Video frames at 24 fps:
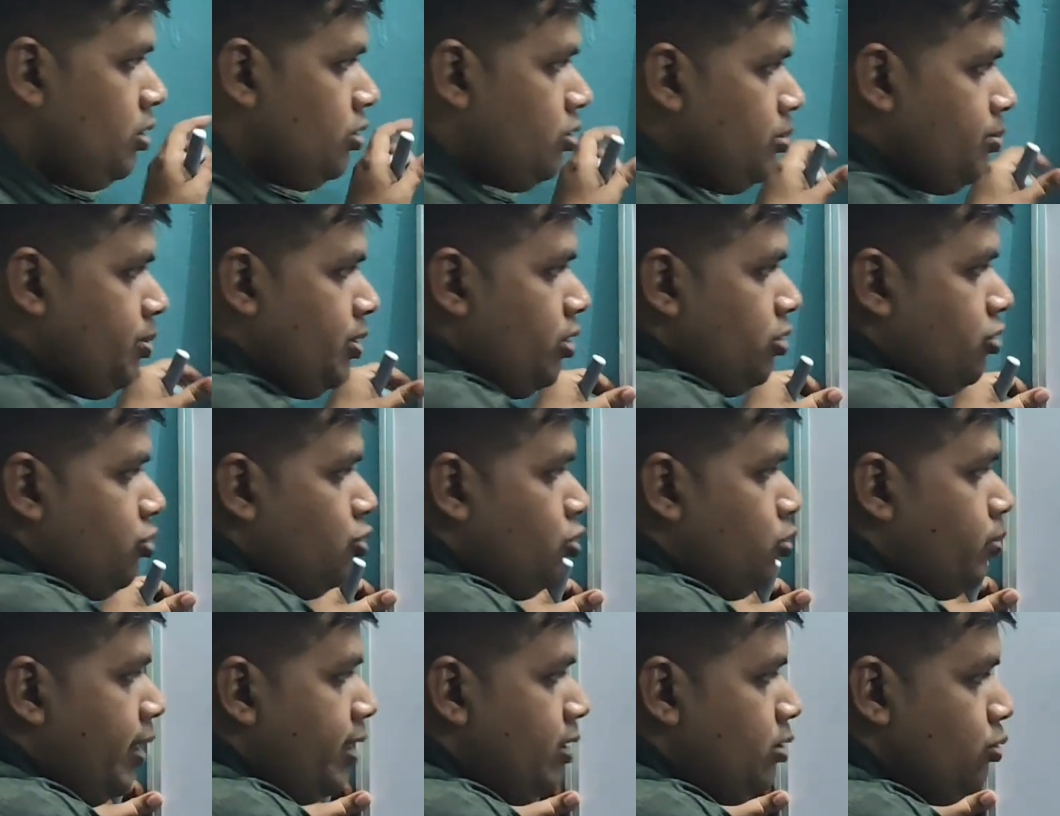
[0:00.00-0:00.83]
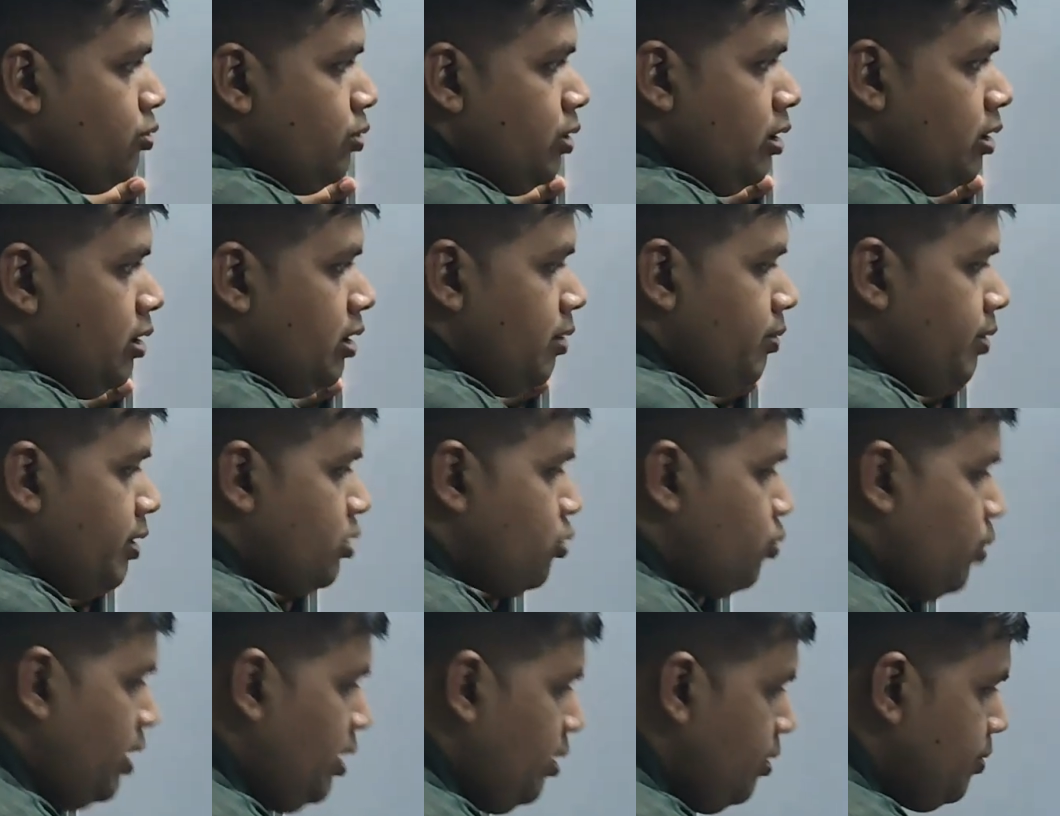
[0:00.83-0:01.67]
So because 2 by 2 will give
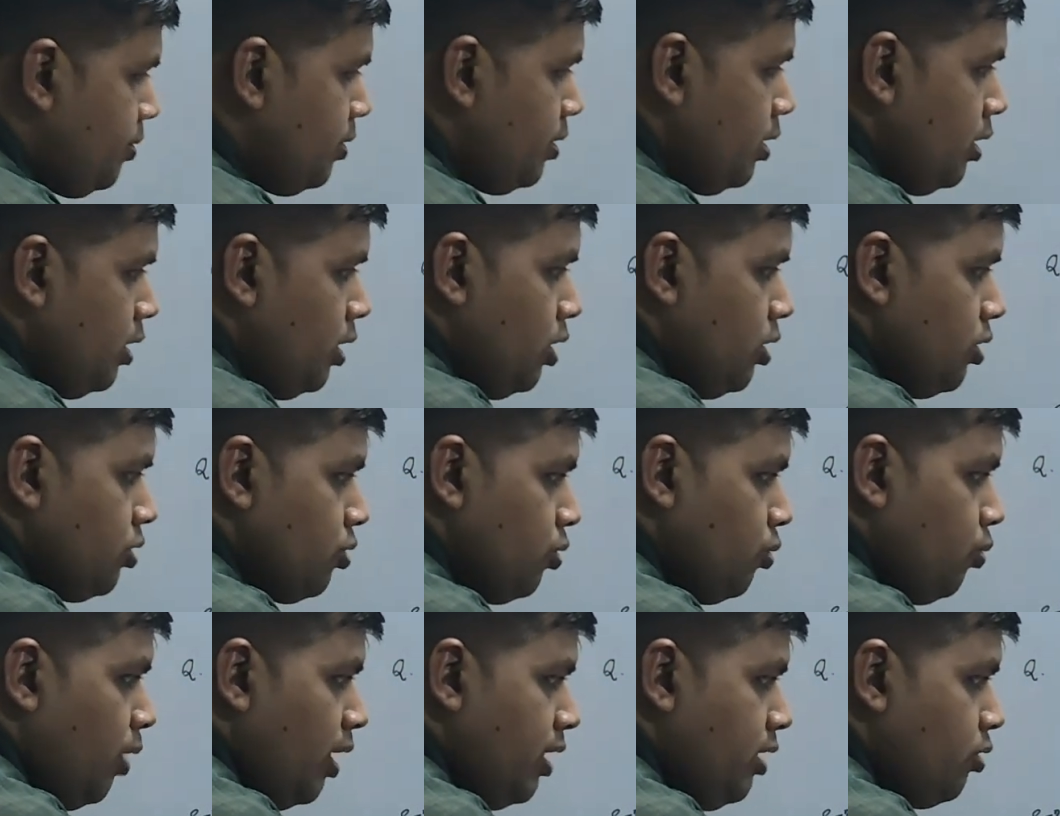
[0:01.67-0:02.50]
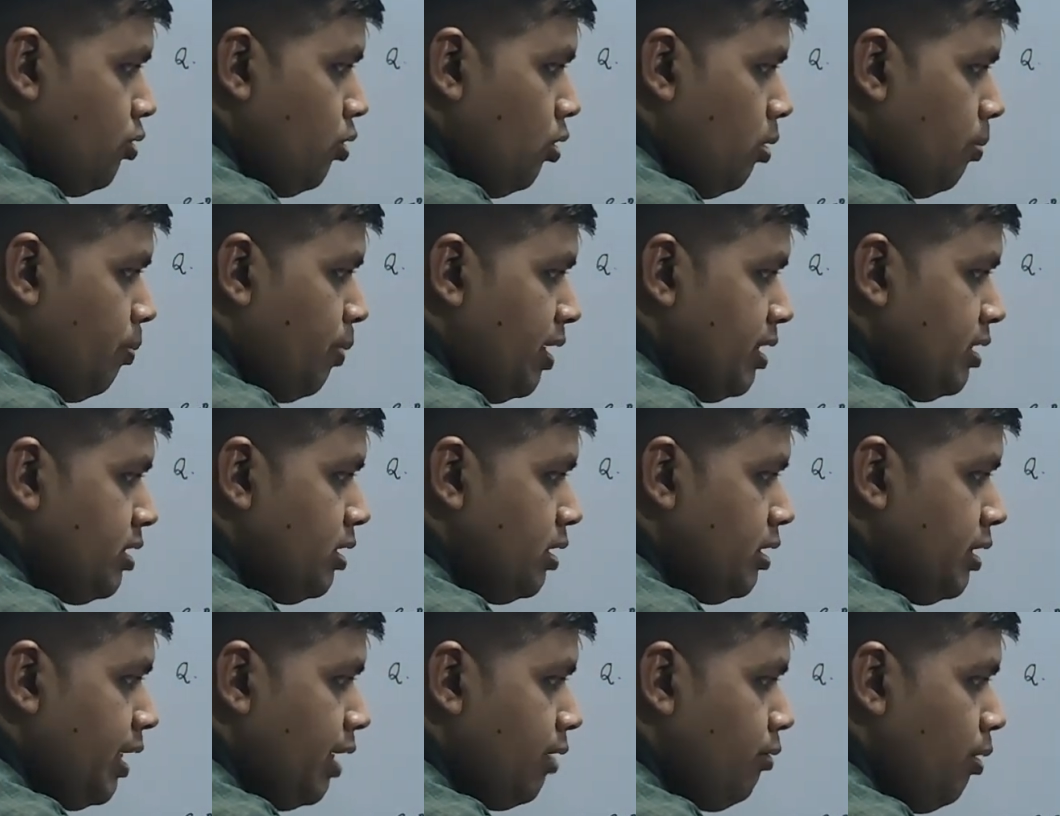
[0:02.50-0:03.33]
us 1. So what row
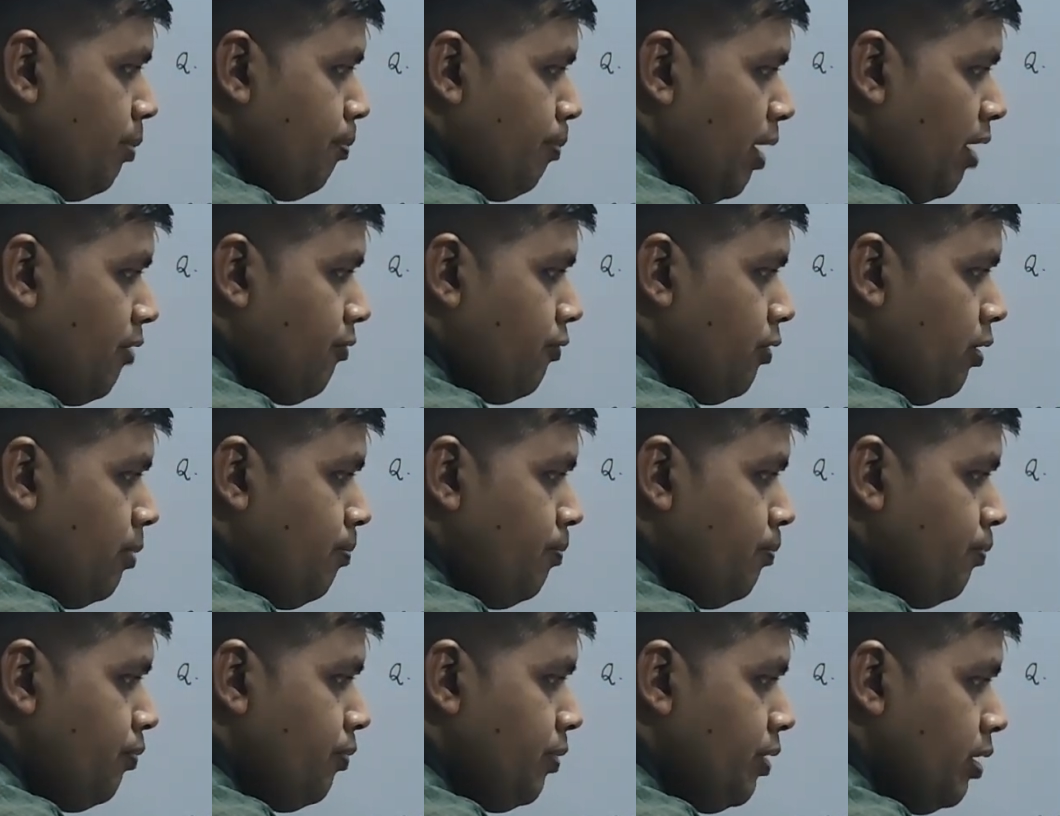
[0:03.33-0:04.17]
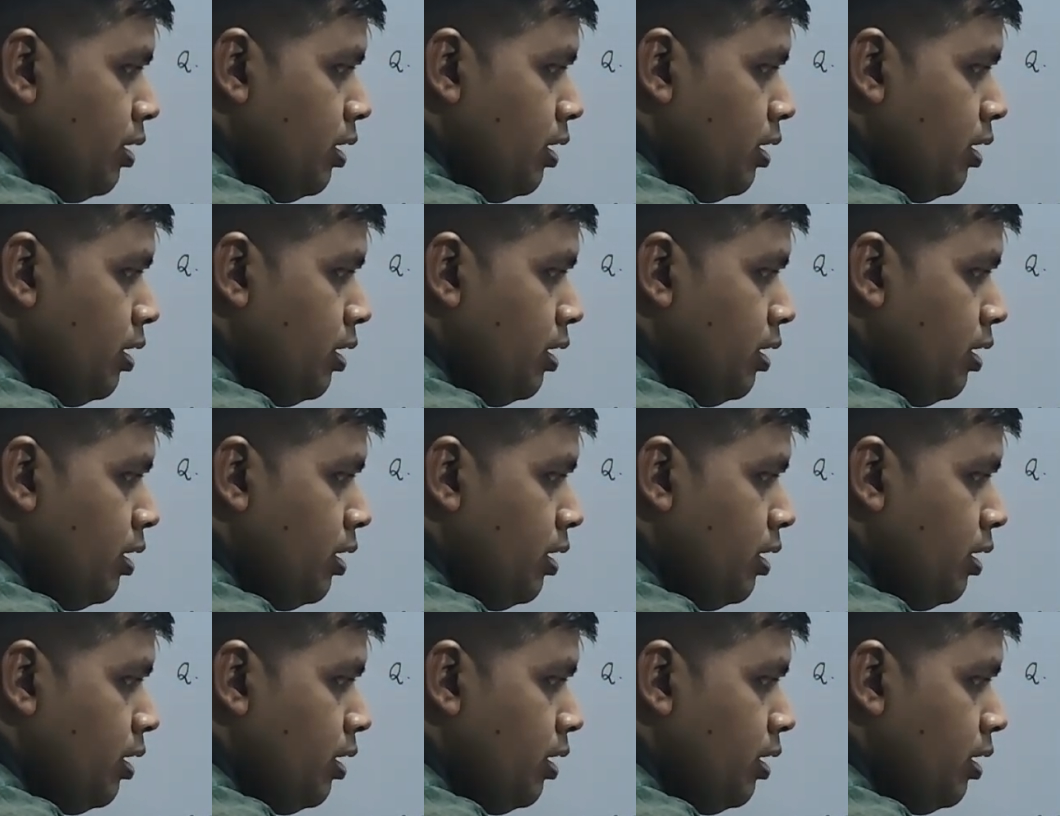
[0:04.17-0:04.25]
operation can we perform?